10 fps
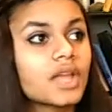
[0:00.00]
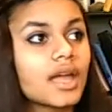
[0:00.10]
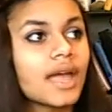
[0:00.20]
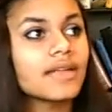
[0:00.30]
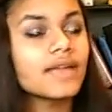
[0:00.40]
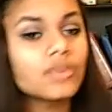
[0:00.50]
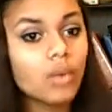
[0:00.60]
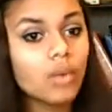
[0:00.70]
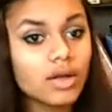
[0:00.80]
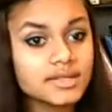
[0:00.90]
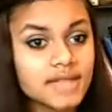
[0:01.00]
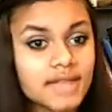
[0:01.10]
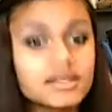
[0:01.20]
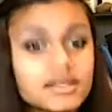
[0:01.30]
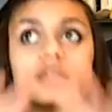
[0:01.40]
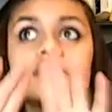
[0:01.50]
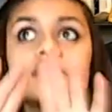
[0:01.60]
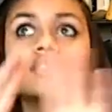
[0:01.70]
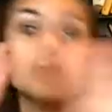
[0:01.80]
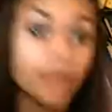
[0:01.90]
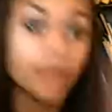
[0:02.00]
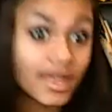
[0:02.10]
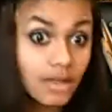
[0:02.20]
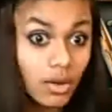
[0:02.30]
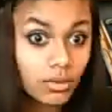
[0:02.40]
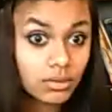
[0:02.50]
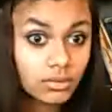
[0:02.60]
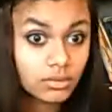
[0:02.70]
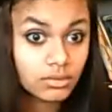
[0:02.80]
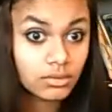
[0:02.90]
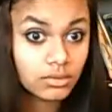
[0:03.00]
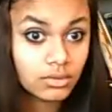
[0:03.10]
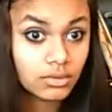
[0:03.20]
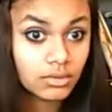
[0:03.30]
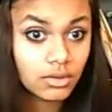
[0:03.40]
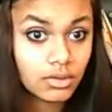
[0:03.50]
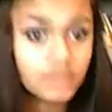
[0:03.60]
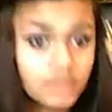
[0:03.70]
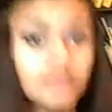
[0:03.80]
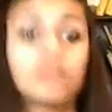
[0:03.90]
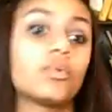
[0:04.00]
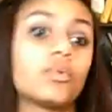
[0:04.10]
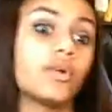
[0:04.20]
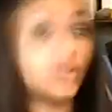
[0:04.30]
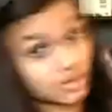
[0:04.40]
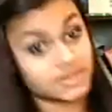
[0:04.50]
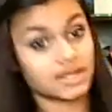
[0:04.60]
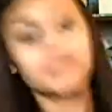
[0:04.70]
and the wall says, tomato. Now the boy looks at it.